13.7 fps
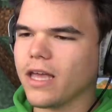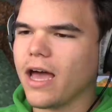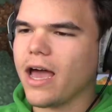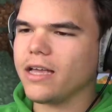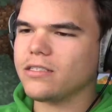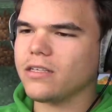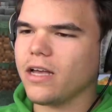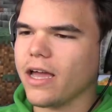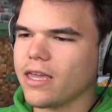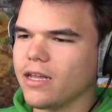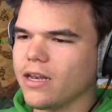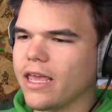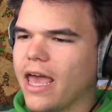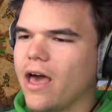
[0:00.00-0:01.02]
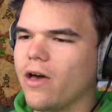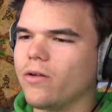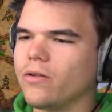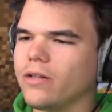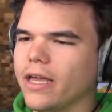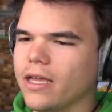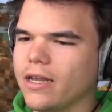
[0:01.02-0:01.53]
Guys, true, I can true.
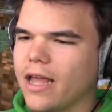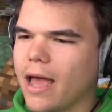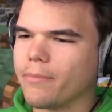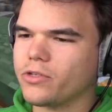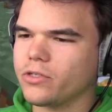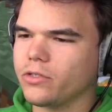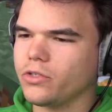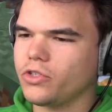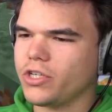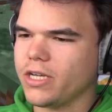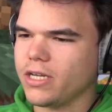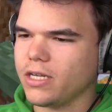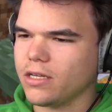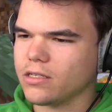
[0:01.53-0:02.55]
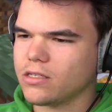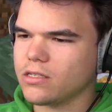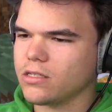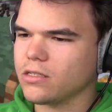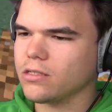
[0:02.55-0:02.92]
count like an absolute genius,